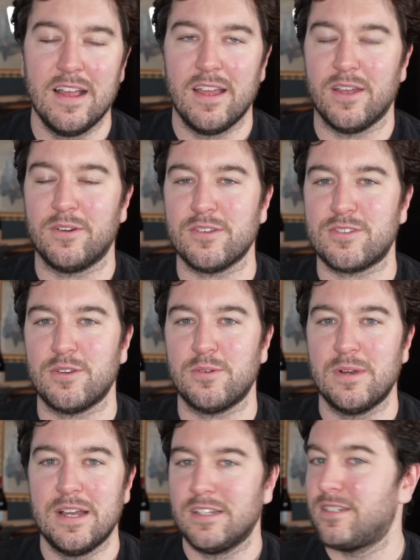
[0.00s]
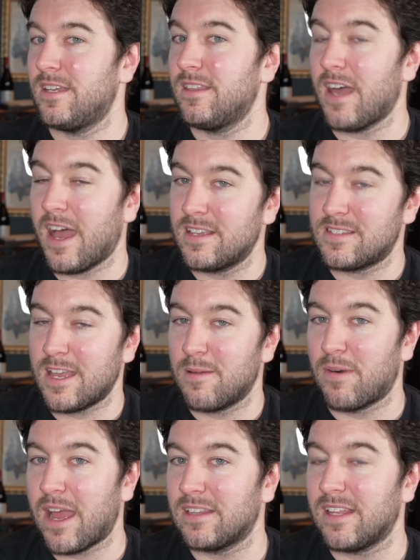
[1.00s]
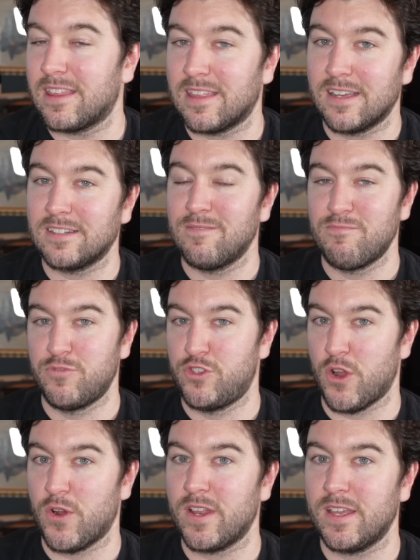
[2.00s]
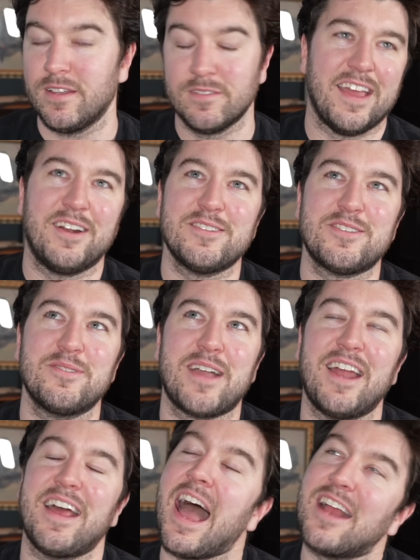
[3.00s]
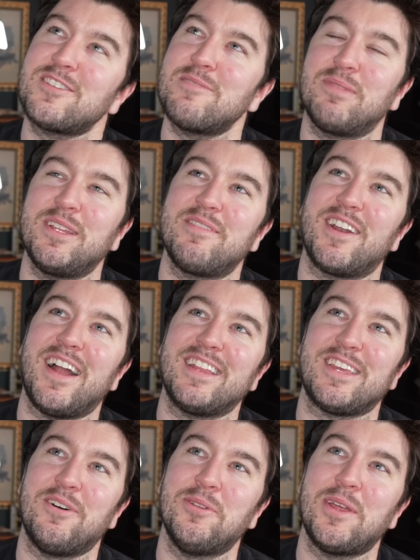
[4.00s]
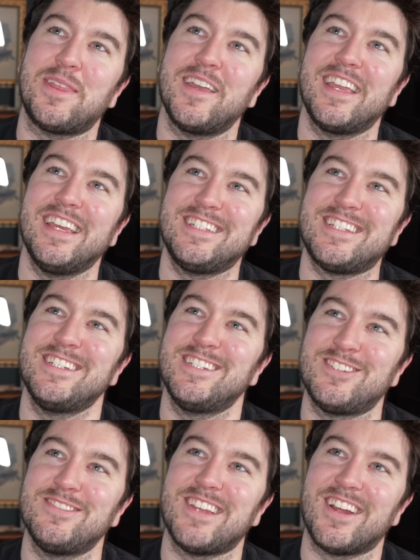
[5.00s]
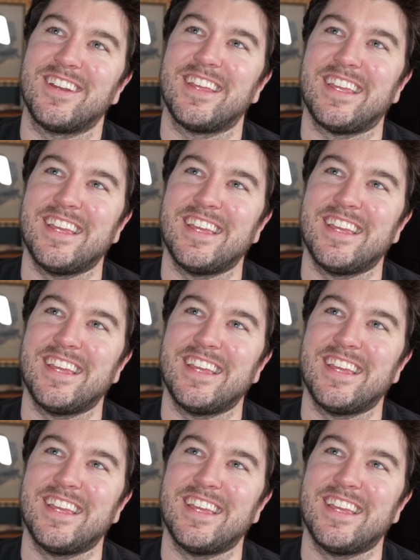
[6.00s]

It also did the Isaiah Bradley thing dirty. It also kind of, actually, believe it or not, the only thing it didn't do dirty